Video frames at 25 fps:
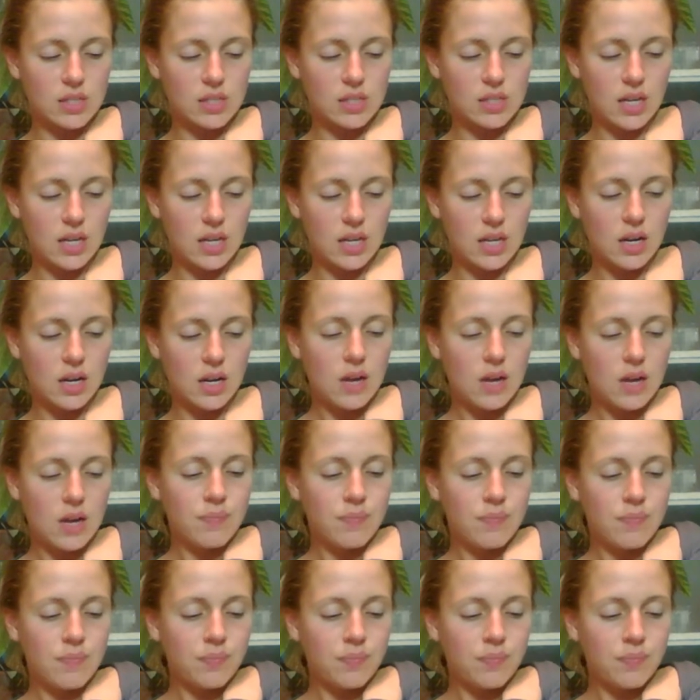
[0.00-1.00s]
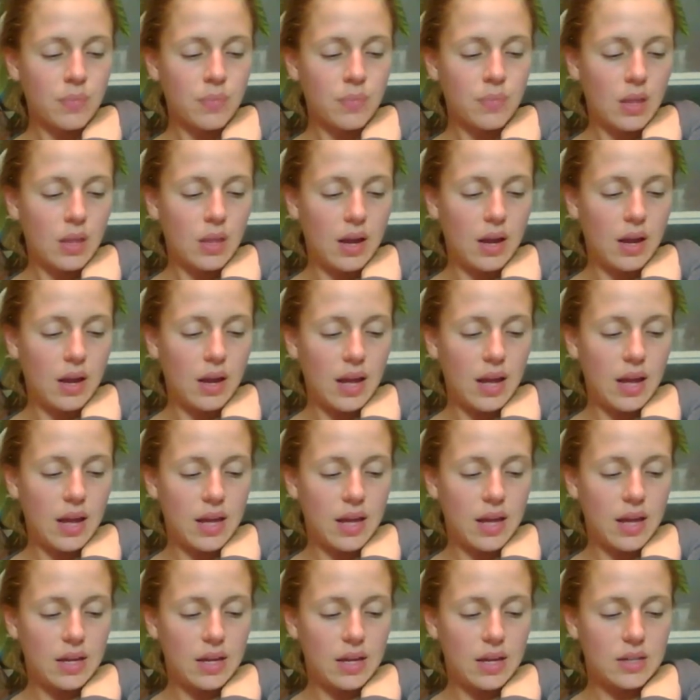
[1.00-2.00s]
estate.
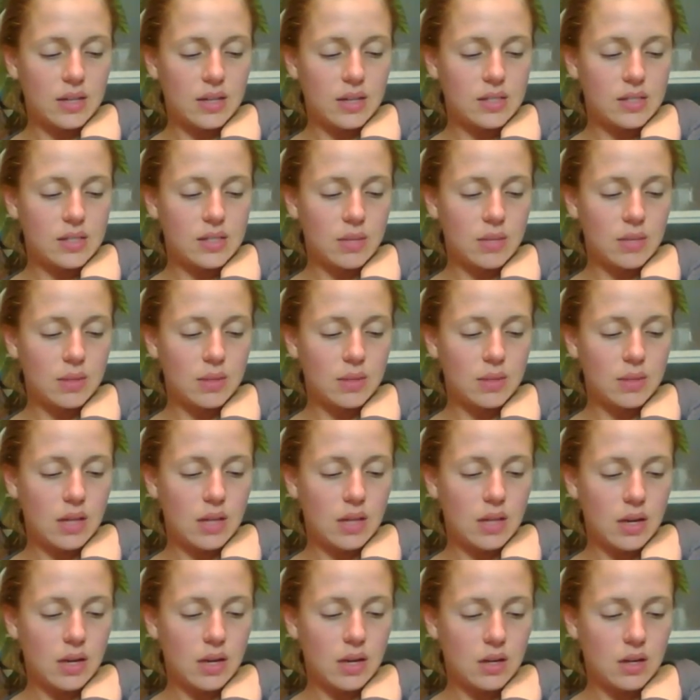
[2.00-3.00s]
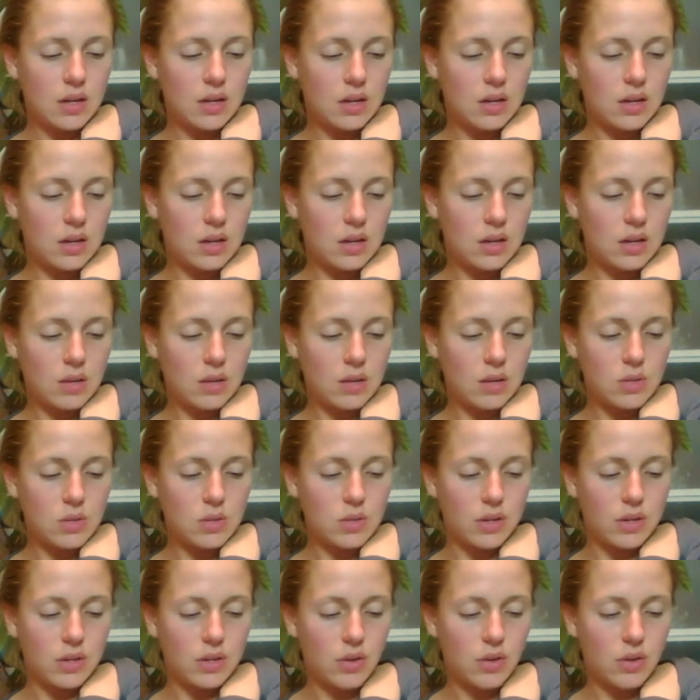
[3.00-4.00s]
A statement that,
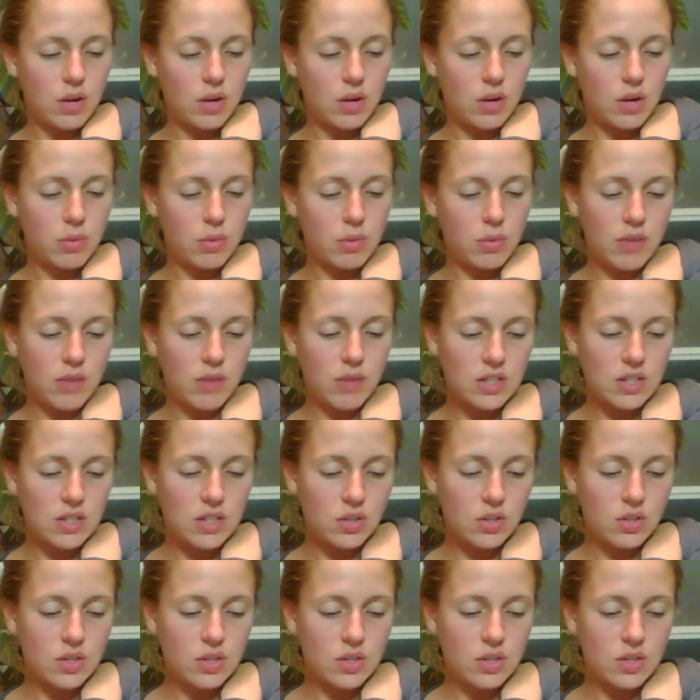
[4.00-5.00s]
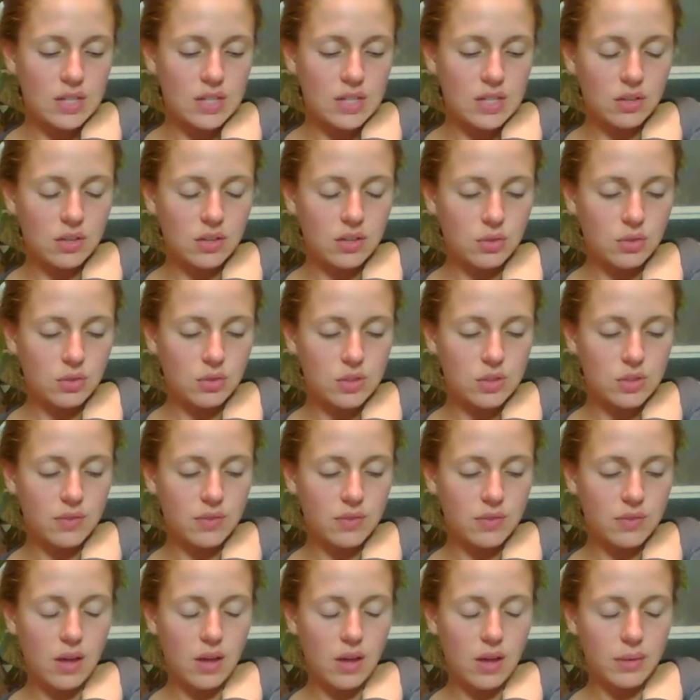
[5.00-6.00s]
the creditor provides a notice that includes the
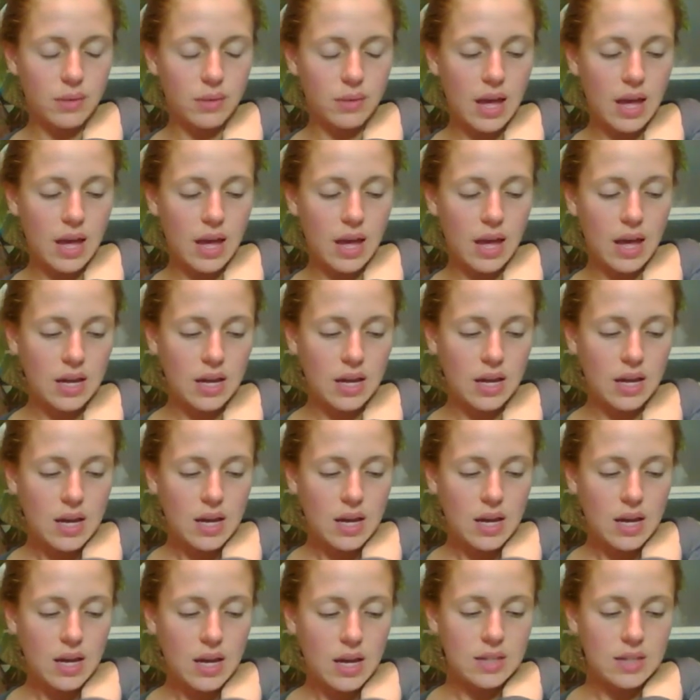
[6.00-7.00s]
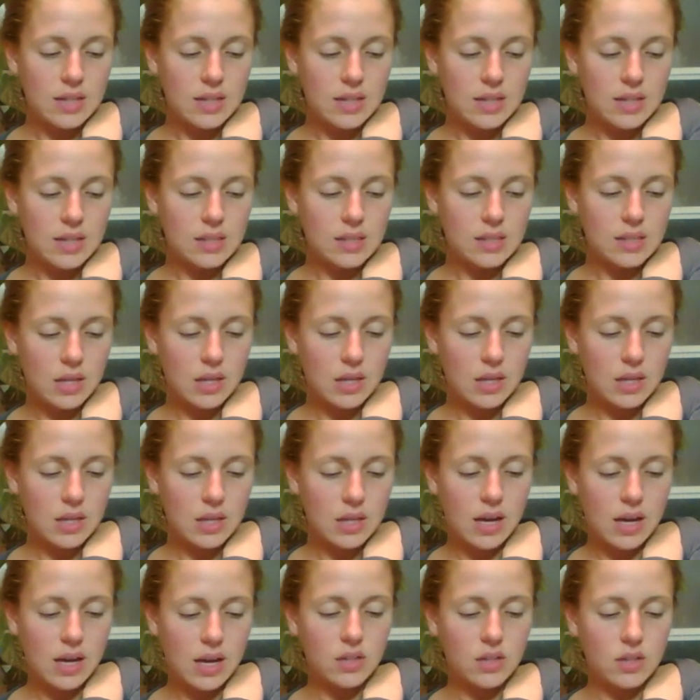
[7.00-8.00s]
following. A statement
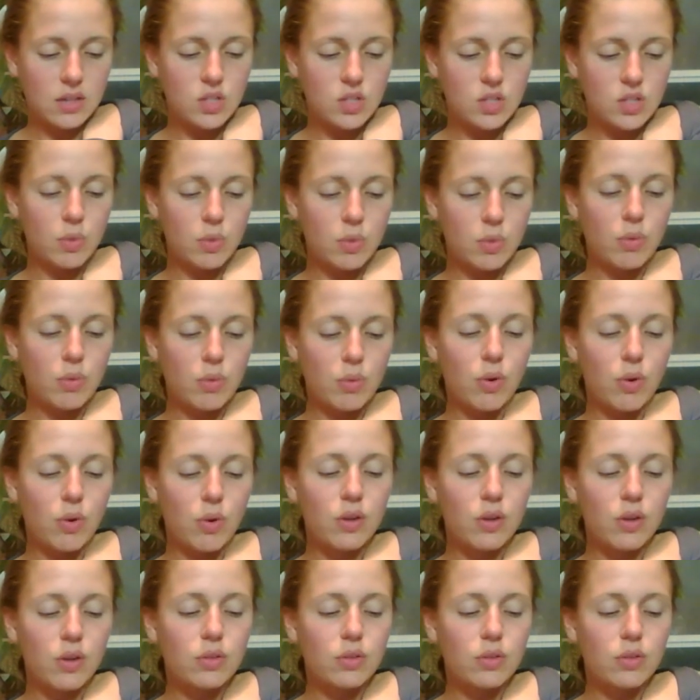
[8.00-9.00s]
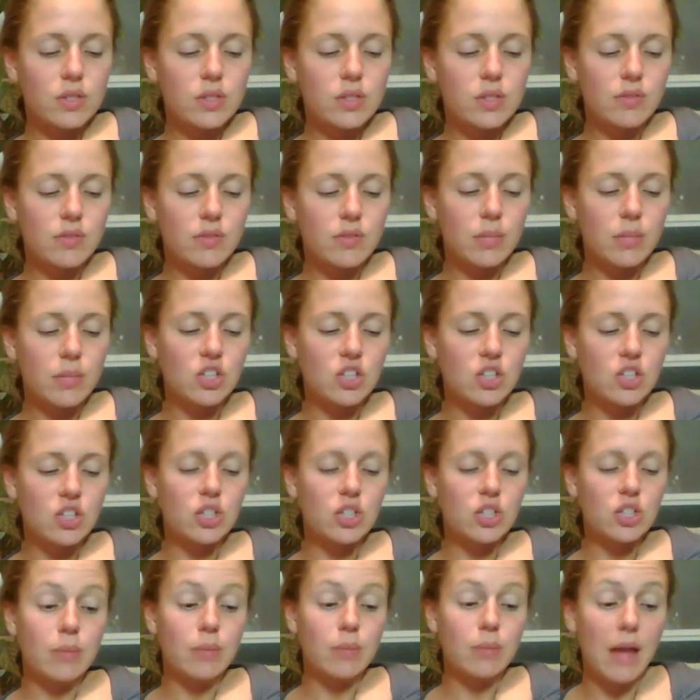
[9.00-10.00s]
that a consumer report includes
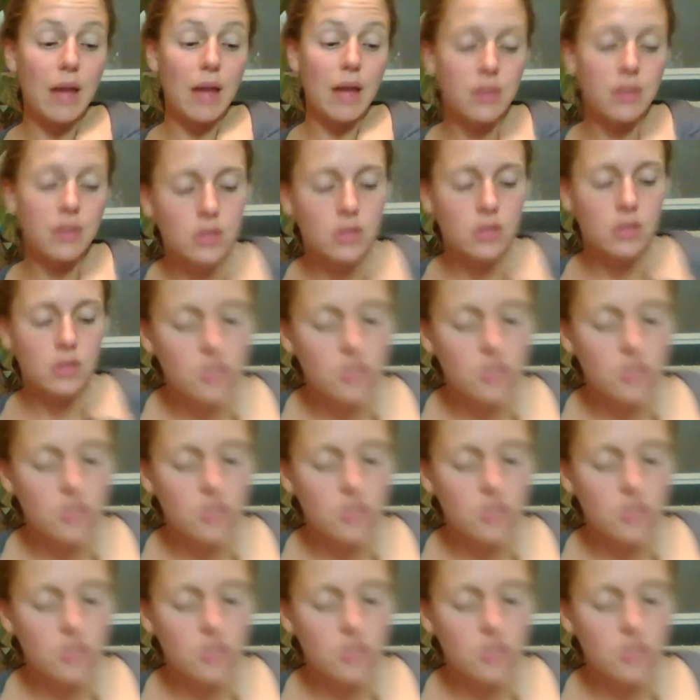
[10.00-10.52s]
information about the